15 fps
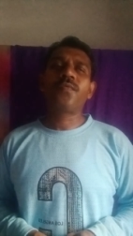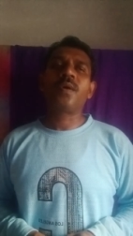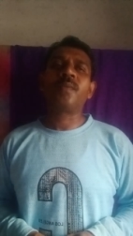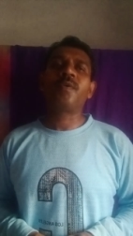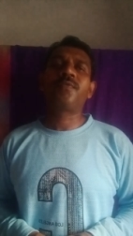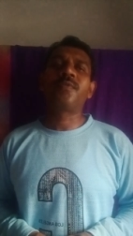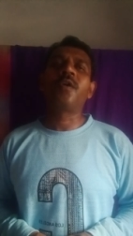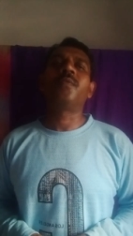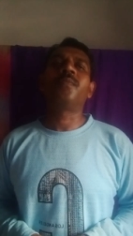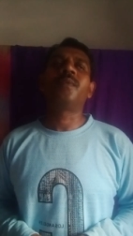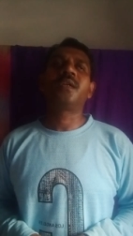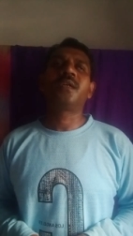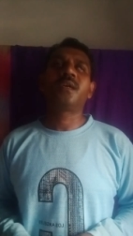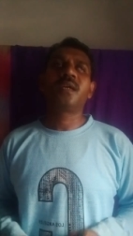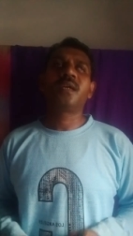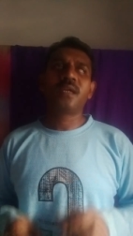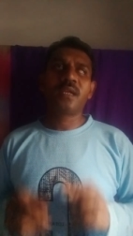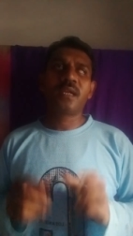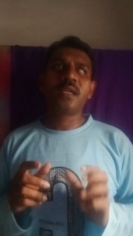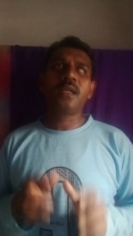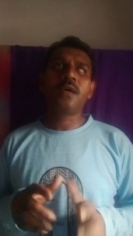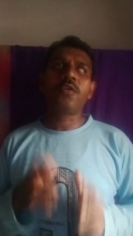form of government.
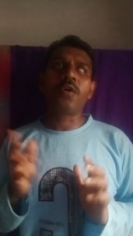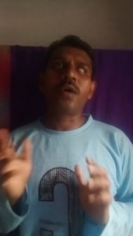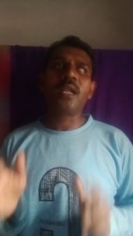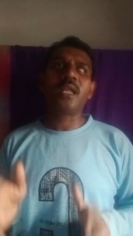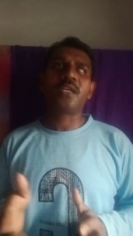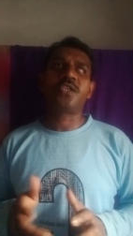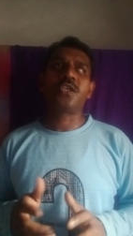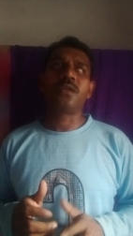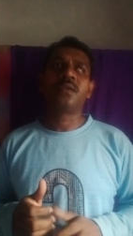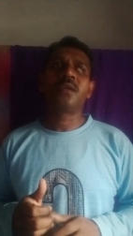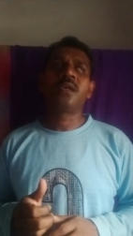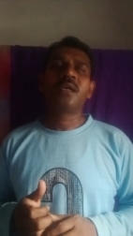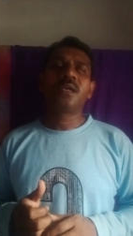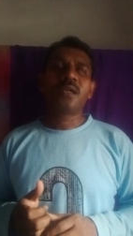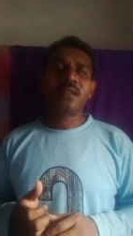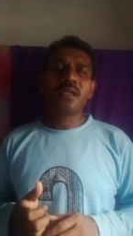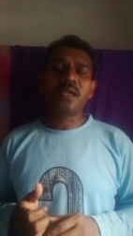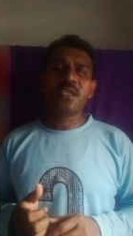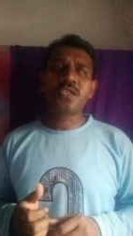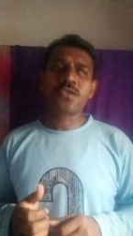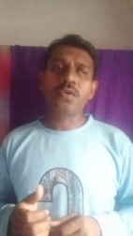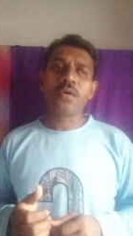In a coalition, that
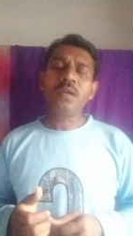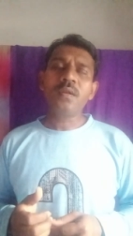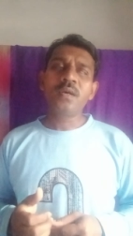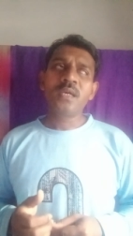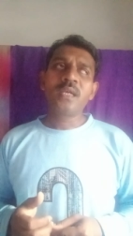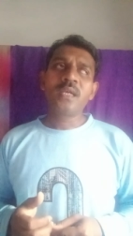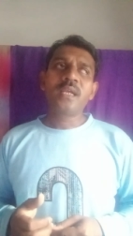is called,